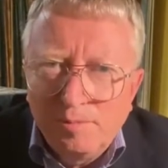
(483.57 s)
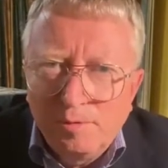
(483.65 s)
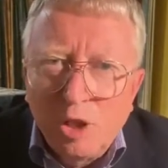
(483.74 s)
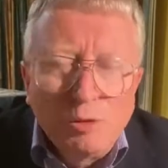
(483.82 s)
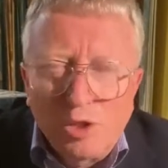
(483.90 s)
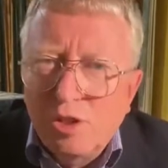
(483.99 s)

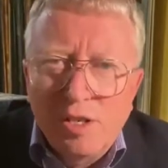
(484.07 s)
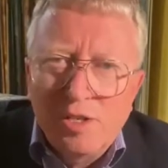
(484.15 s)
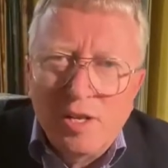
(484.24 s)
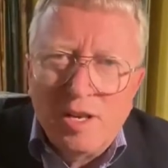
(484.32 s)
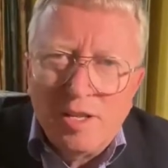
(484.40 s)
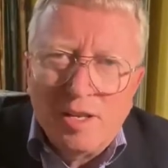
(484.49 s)
So I'm just going to
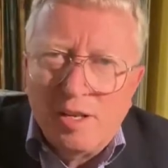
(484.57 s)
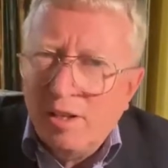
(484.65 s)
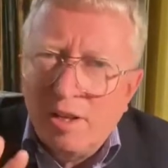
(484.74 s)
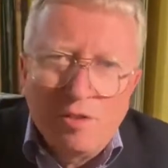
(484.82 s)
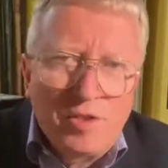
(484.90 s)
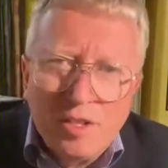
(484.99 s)
say that. I
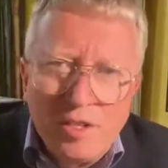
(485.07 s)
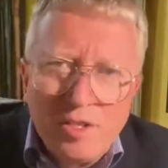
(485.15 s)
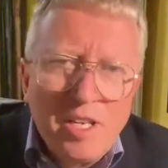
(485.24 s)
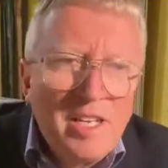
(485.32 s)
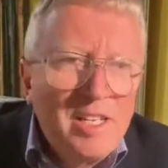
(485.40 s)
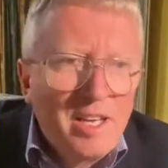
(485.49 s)
don't think
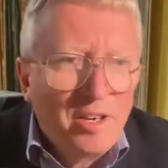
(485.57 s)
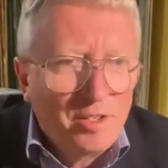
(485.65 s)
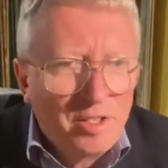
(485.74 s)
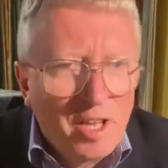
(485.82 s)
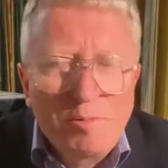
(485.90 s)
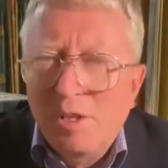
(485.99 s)
there's any doubt
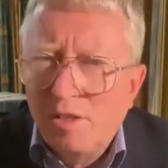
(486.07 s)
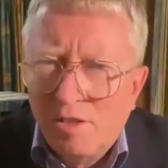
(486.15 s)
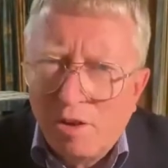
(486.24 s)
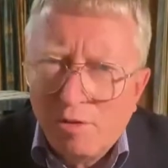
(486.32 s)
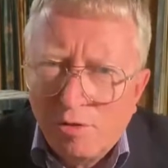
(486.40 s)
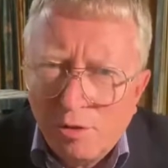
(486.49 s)
of that, but let's
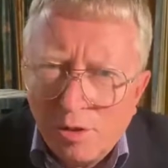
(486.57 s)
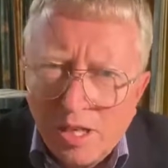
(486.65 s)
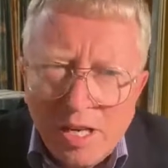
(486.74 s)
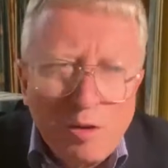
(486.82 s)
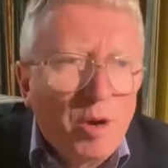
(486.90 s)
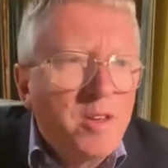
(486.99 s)
go through it
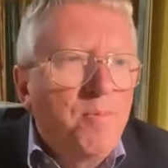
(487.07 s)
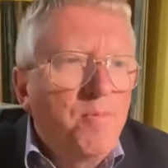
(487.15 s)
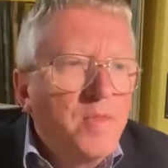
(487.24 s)
anyway.